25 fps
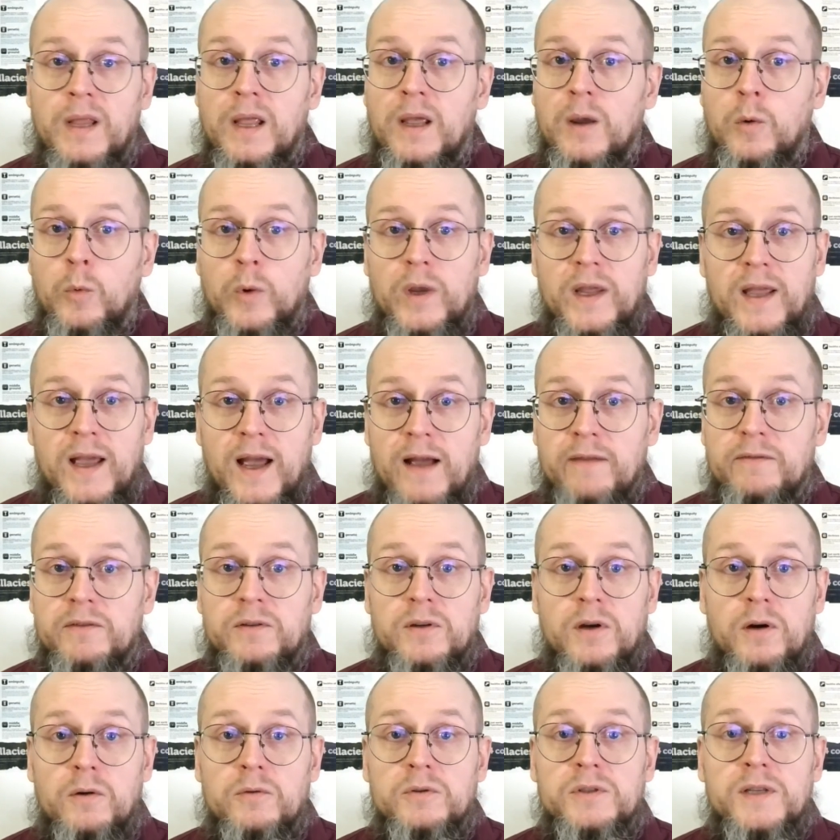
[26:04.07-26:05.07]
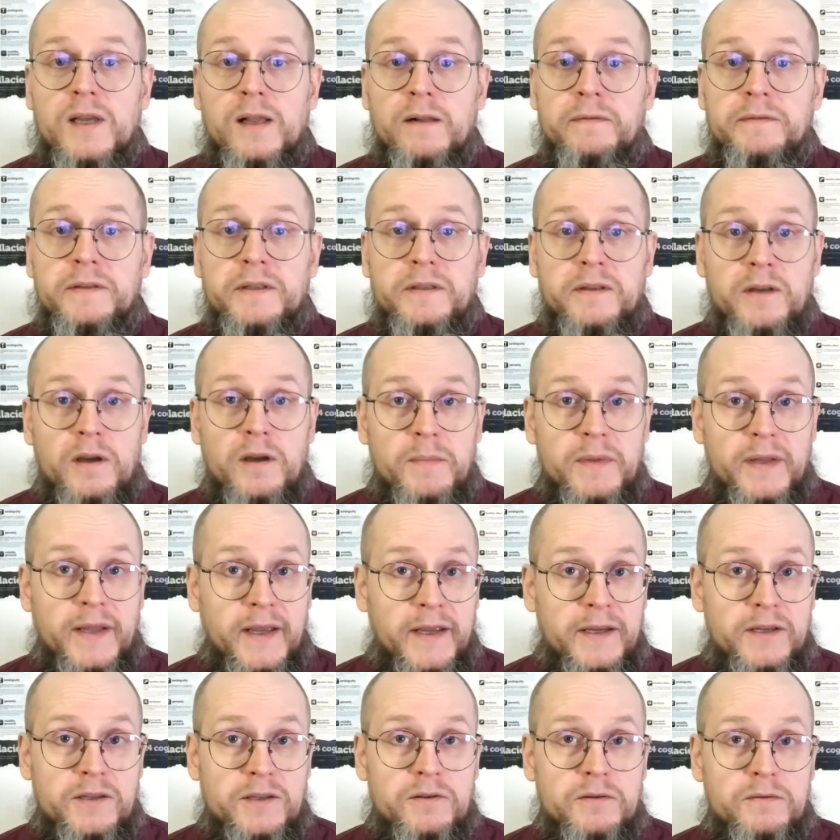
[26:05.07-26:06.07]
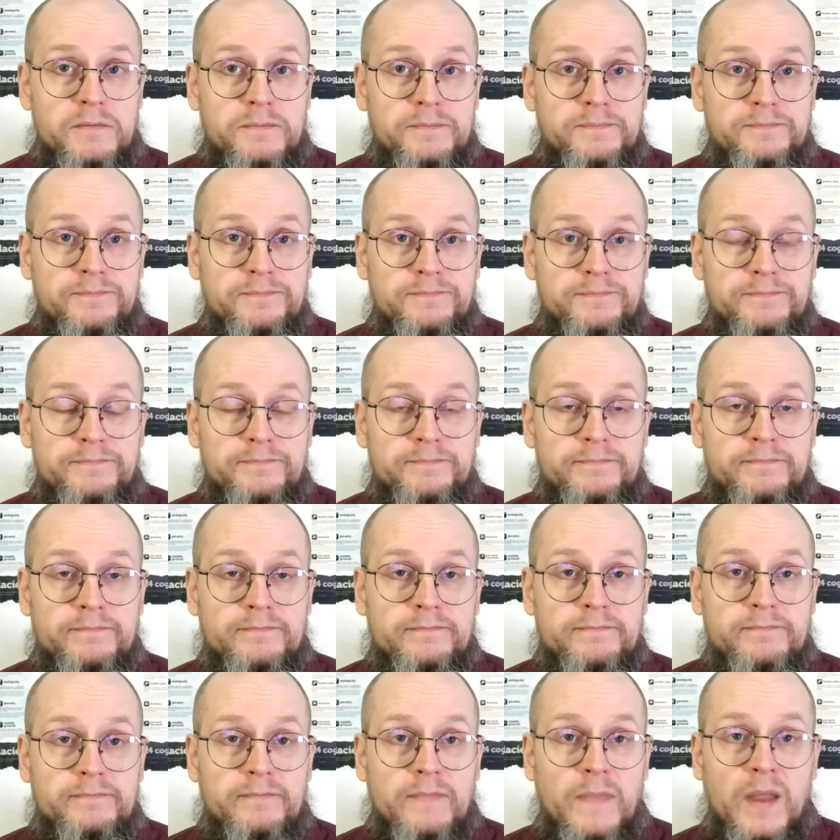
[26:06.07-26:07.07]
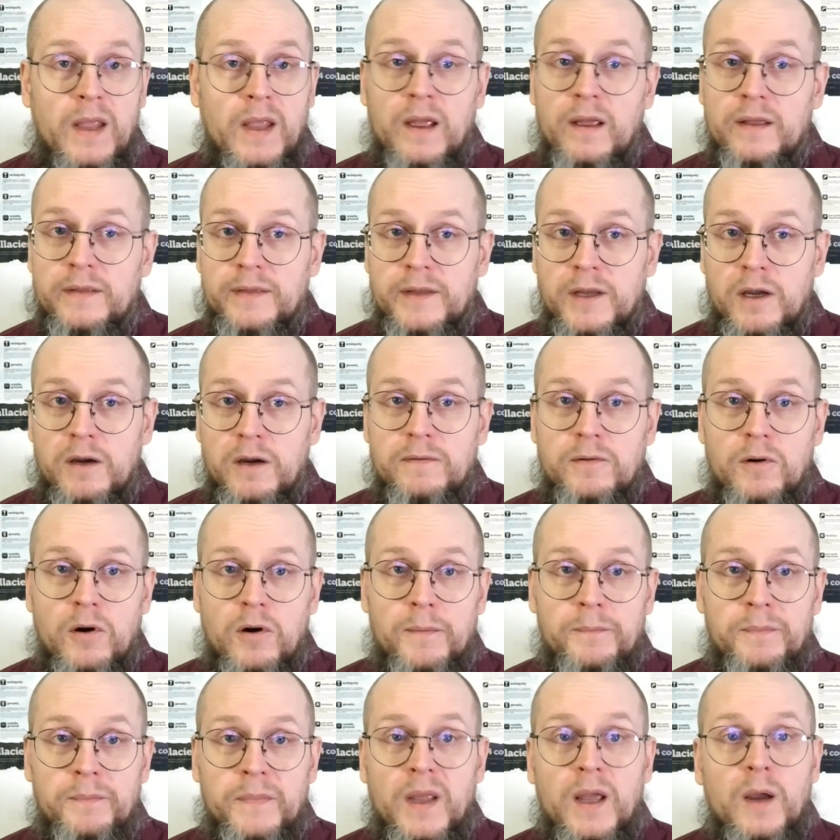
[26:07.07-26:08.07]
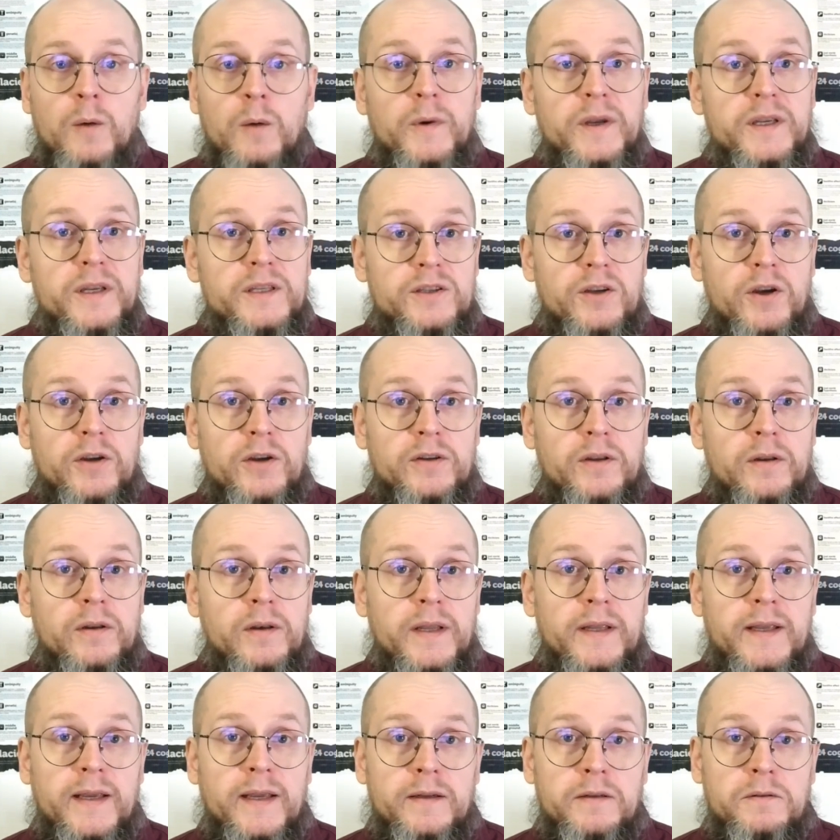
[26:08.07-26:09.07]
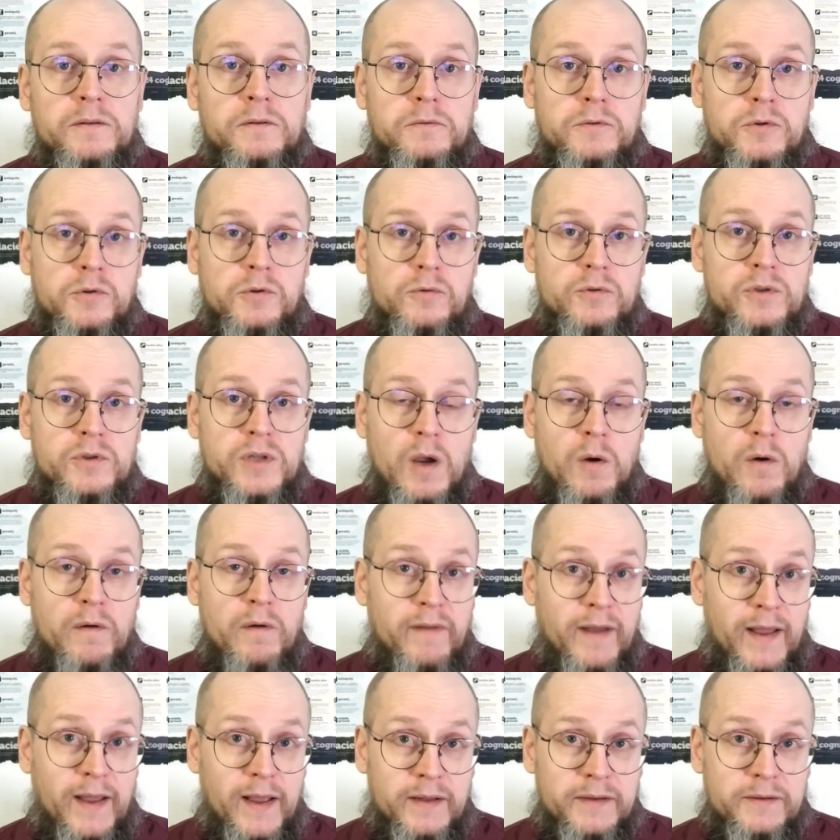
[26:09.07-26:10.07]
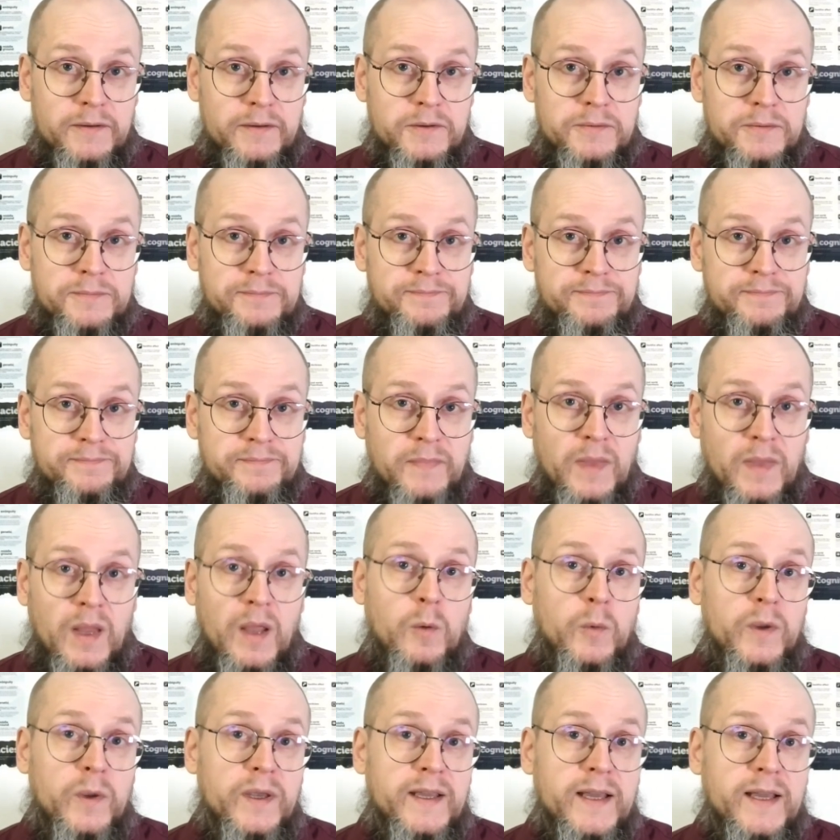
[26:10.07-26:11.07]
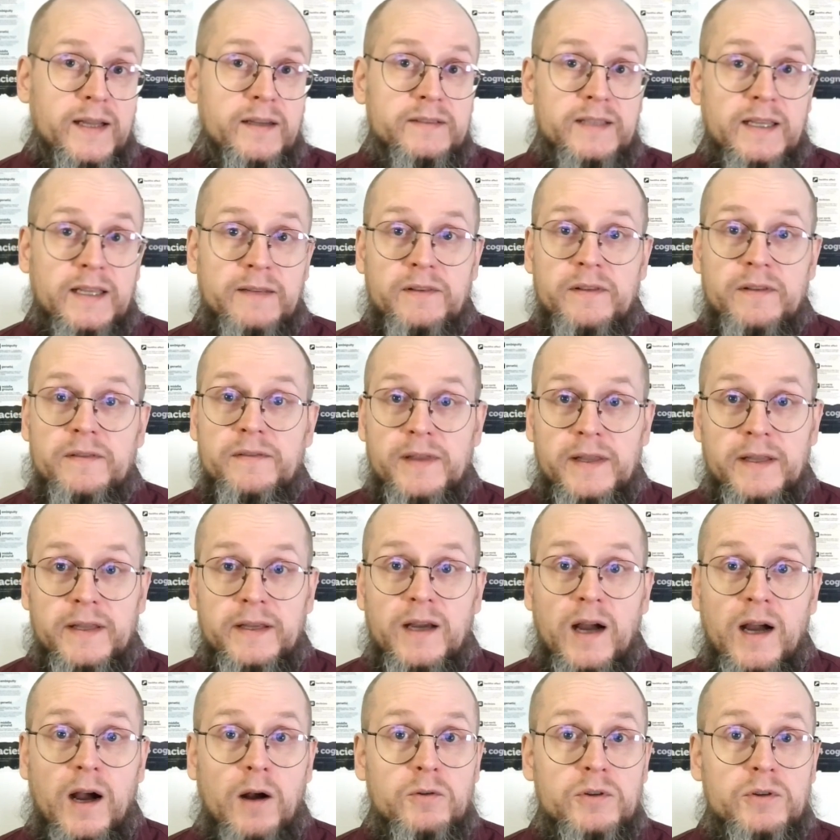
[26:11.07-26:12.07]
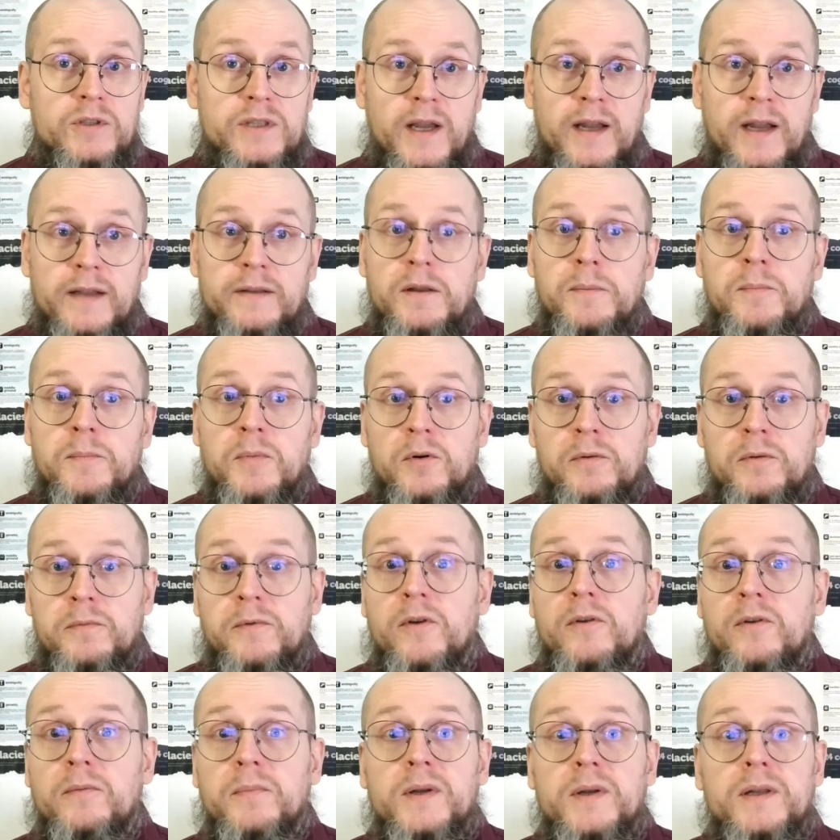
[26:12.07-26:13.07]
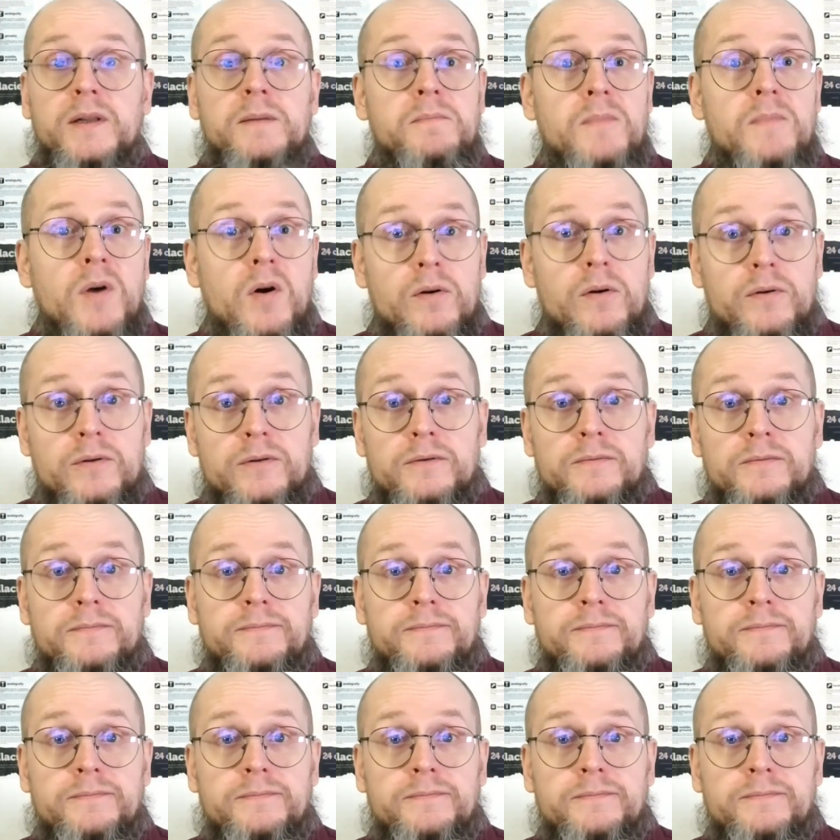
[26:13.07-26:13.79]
We have no self-determination. Therefore, we certainly cannot choose our values. We cannot even think outside the proverbial box.